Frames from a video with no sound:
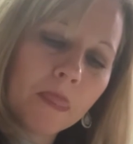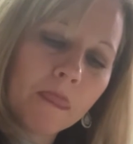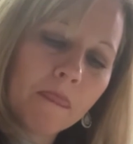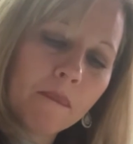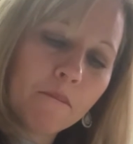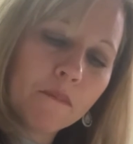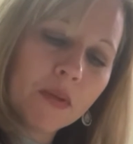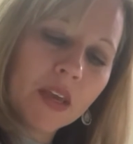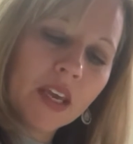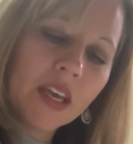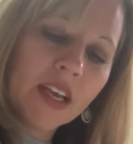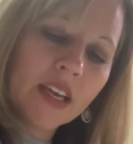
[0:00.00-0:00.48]

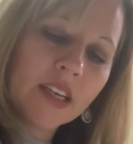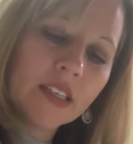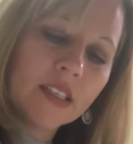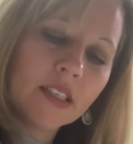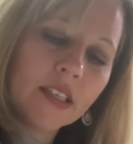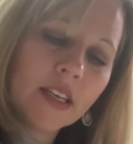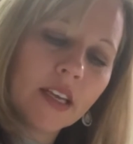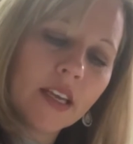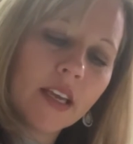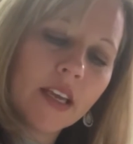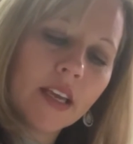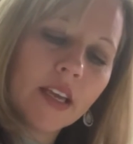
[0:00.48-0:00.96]

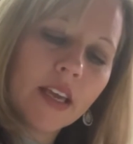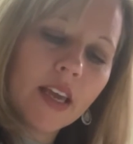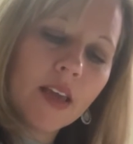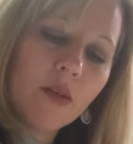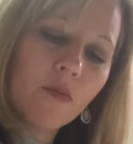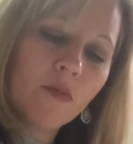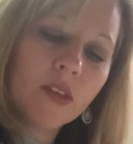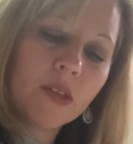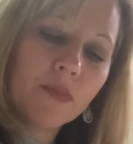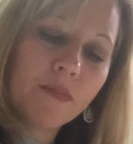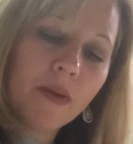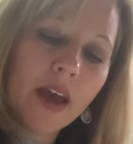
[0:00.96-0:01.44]
because he
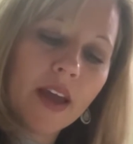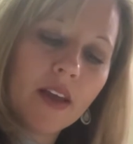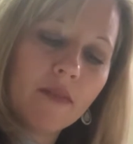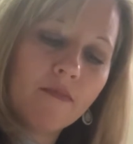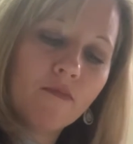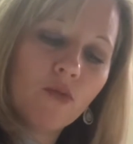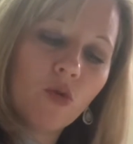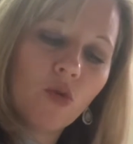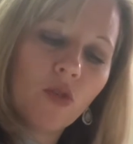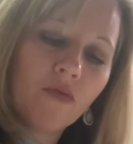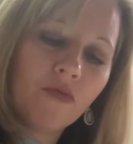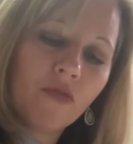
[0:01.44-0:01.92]
was paid
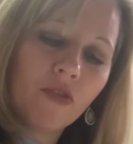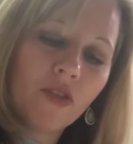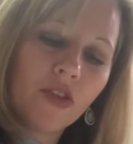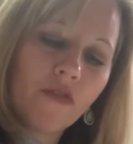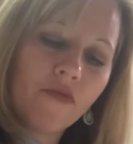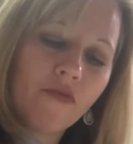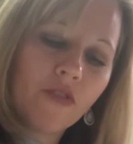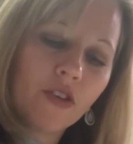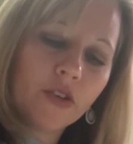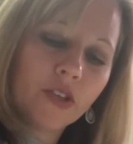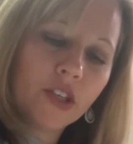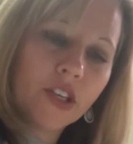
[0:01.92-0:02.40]
more for the
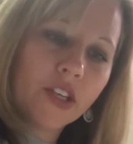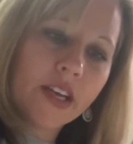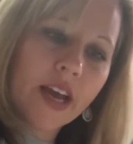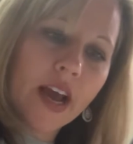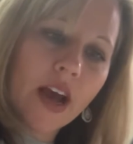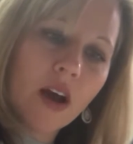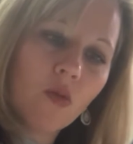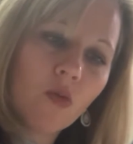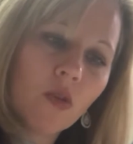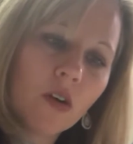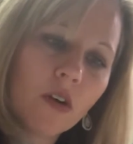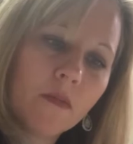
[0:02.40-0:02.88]
first
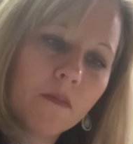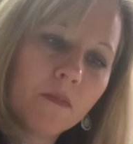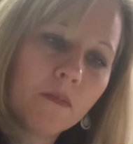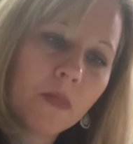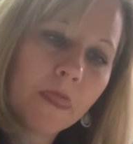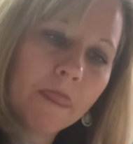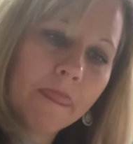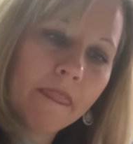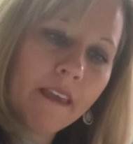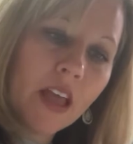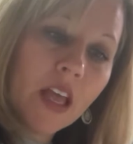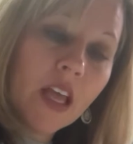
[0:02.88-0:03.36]
hour.
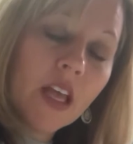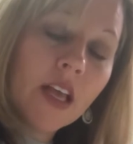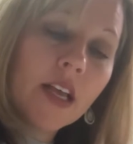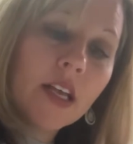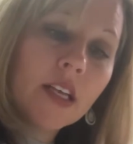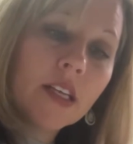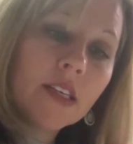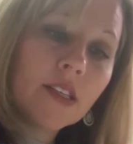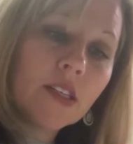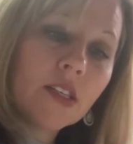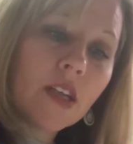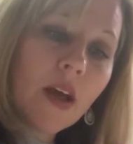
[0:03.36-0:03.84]

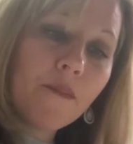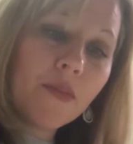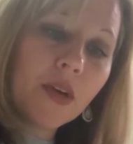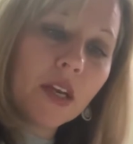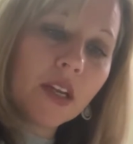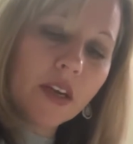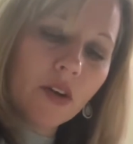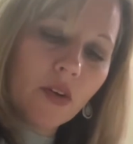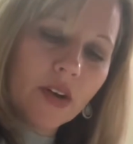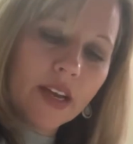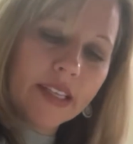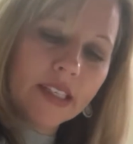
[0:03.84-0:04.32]
So I'm going
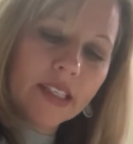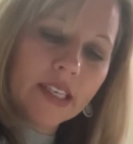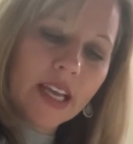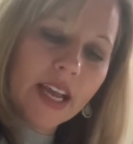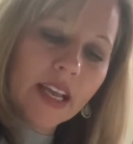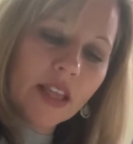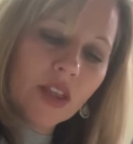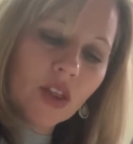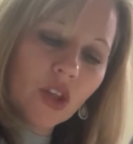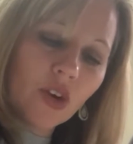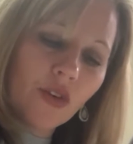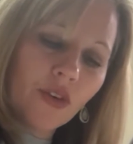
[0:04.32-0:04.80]
to go ahead and
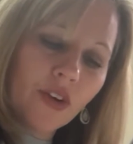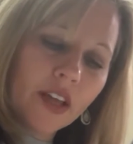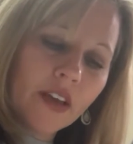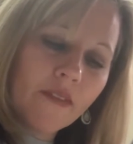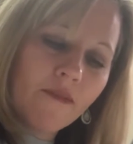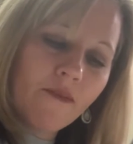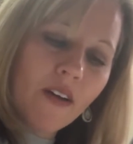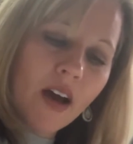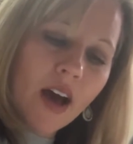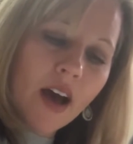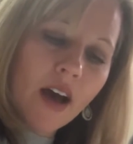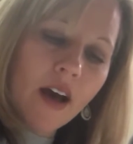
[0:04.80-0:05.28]
take
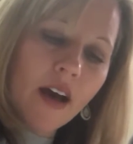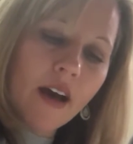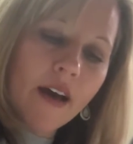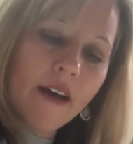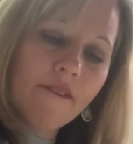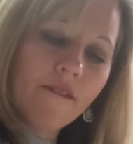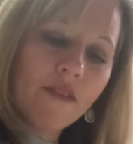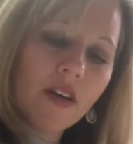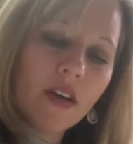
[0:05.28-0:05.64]
35